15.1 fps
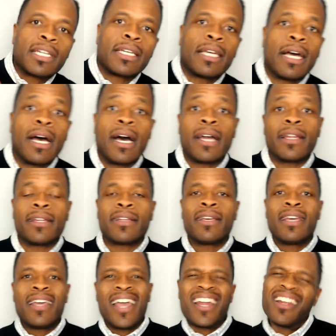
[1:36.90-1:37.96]
at God and,
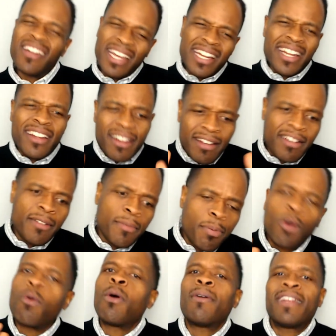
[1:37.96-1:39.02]
and in, in, in, a, in a
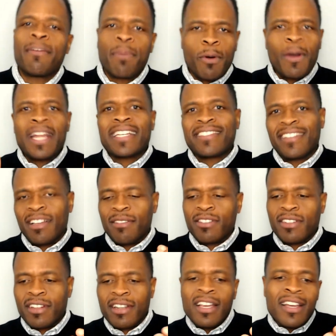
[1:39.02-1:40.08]
poetic, poetic
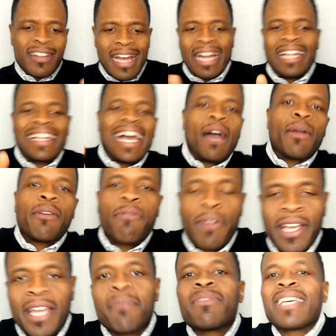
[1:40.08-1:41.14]
sense, not allowing
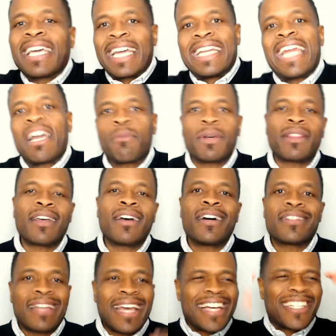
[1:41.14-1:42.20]
for him to connect with
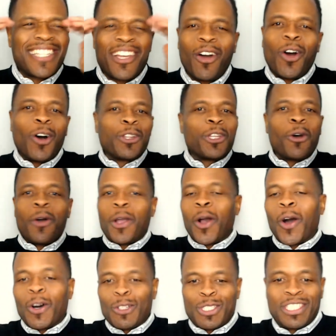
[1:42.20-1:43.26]
us as the all-knowing,
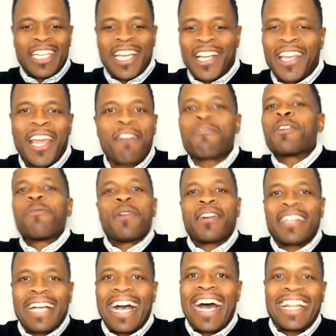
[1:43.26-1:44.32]
all-seeing,
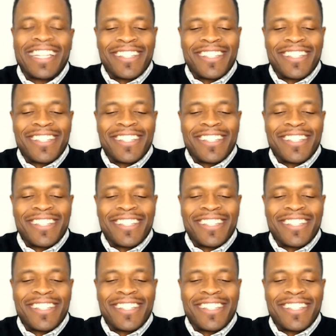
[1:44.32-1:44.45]
everywhere God.